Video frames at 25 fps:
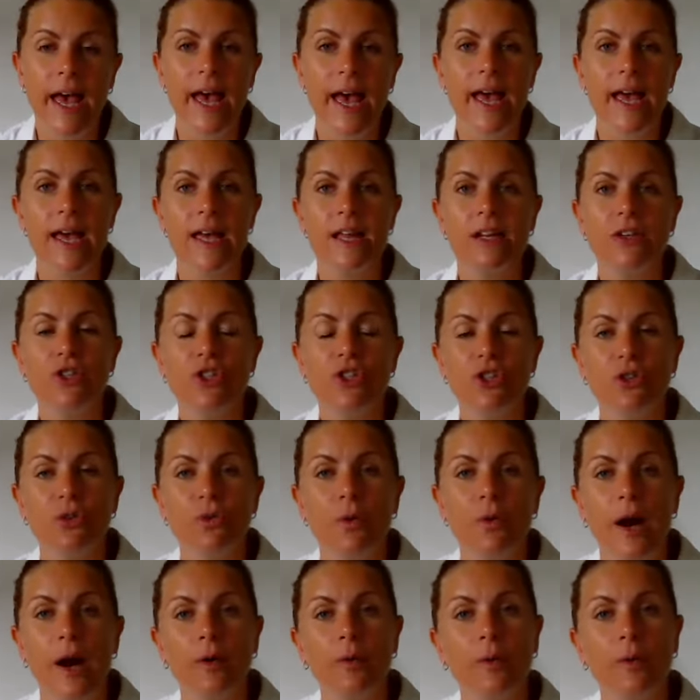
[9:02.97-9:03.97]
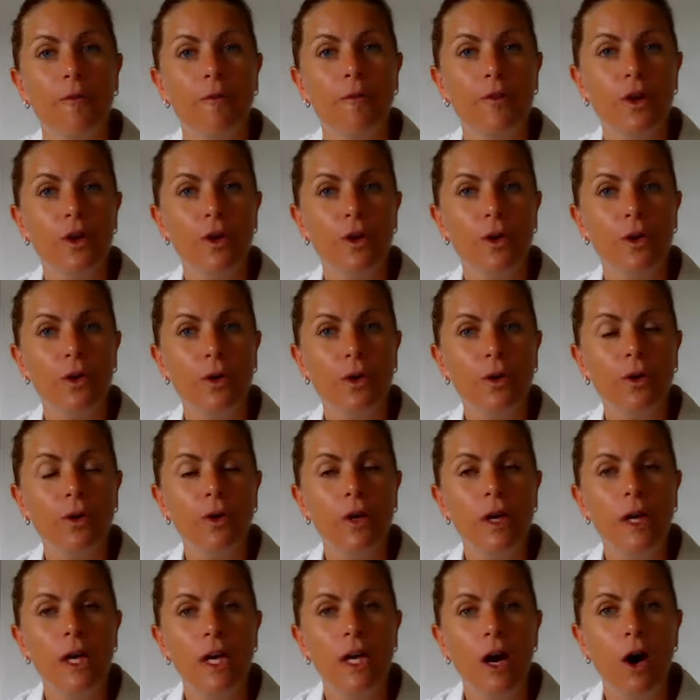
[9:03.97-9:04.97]
and do
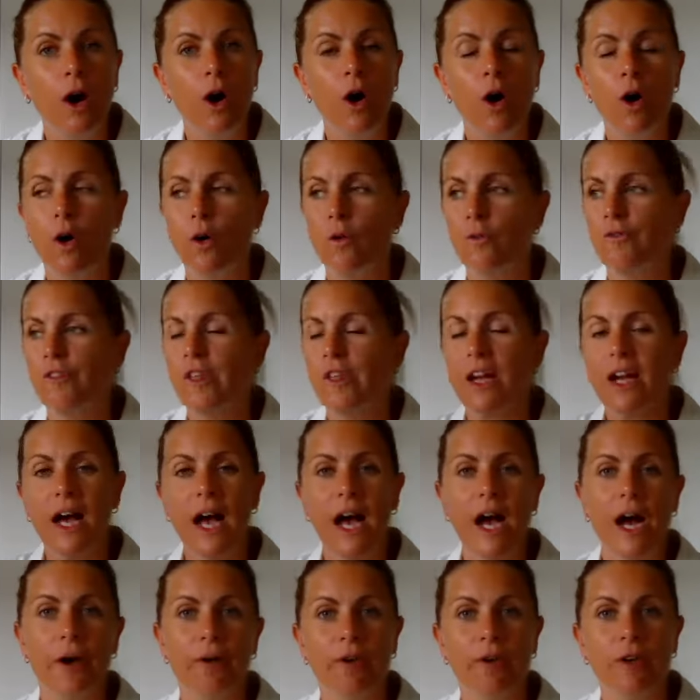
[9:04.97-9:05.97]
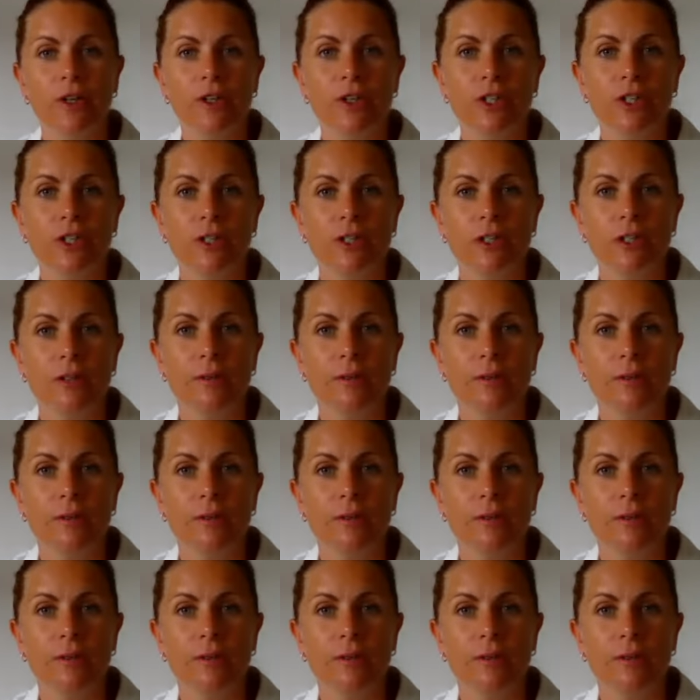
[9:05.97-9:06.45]
review of the current